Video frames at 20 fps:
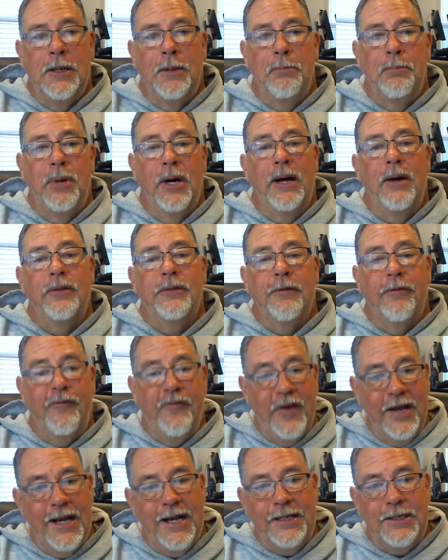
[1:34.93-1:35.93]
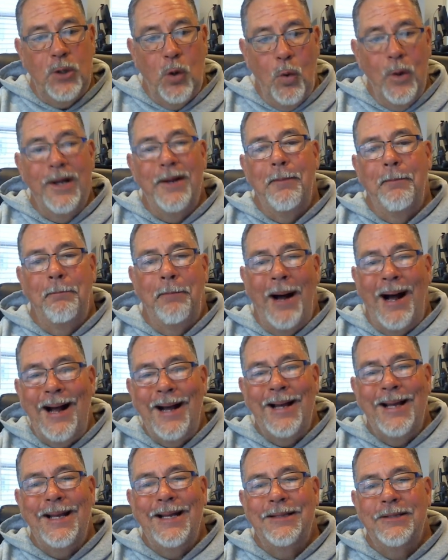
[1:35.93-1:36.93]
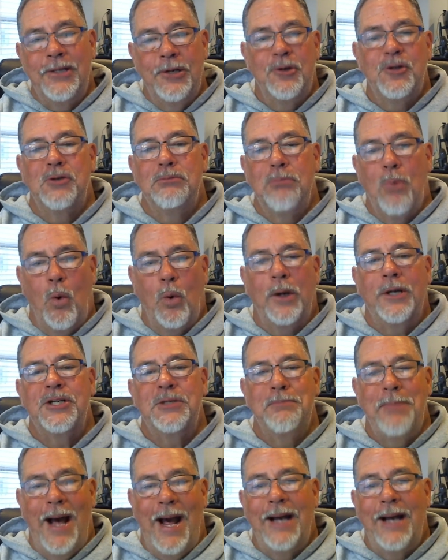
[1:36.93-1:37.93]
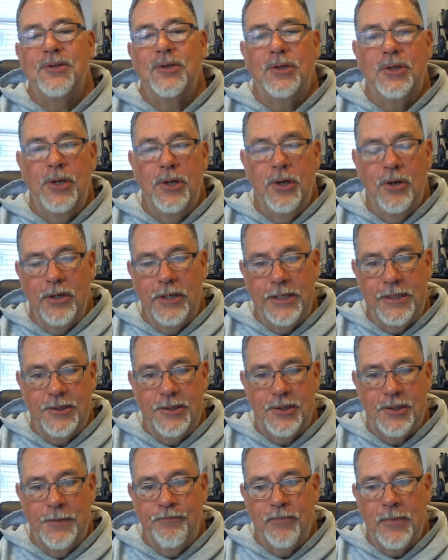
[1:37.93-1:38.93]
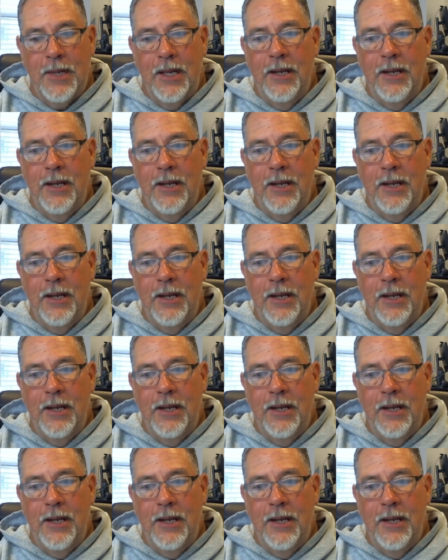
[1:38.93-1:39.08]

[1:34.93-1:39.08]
but the Fed quit buying those mortgage-backed securities.